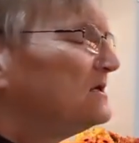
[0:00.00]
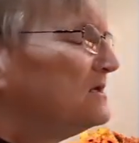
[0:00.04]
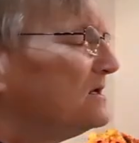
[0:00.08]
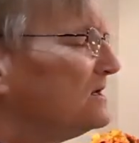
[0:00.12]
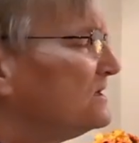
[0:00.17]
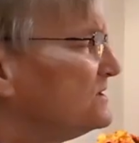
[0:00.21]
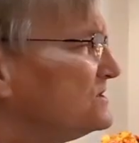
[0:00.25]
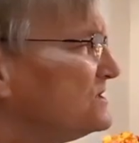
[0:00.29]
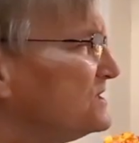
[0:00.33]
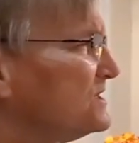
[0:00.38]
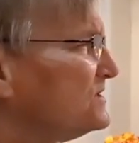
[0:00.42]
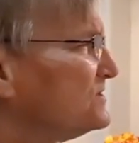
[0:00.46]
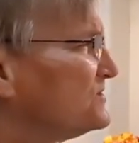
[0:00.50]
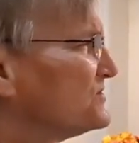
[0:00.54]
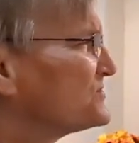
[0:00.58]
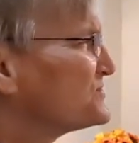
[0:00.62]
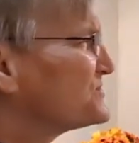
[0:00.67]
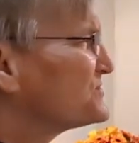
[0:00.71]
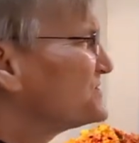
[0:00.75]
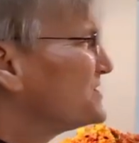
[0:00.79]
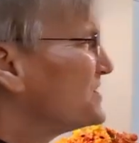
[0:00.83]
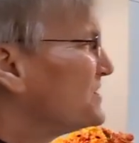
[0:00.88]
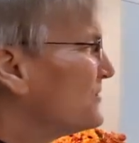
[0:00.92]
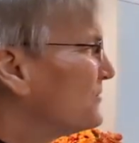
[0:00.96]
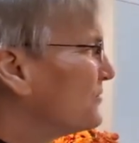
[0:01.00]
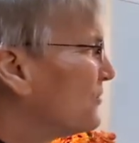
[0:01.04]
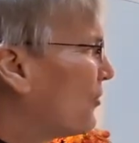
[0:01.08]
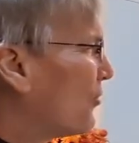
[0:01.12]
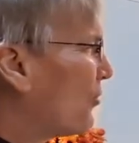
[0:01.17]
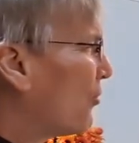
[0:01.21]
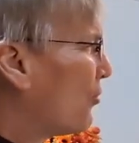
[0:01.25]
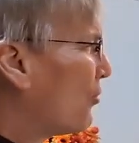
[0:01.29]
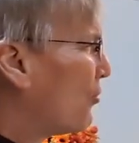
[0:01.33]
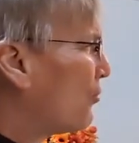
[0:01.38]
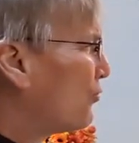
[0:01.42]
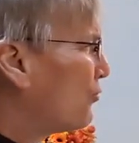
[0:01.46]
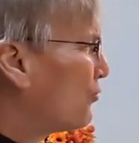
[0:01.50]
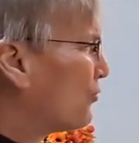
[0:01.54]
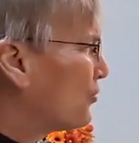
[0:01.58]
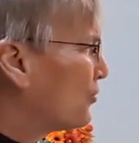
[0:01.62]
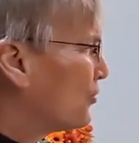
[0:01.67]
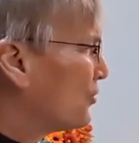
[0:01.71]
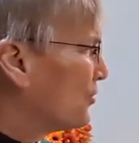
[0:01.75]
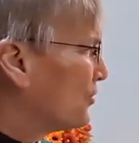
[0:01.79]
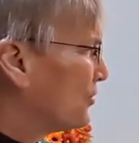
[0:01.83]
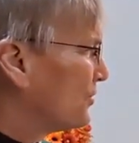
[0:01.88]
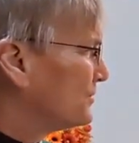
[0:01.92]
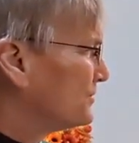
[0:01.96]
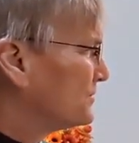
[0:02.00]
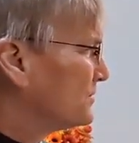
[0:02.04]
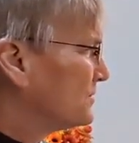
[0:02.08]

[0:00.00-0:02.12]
Indeed, the sin of the whole world.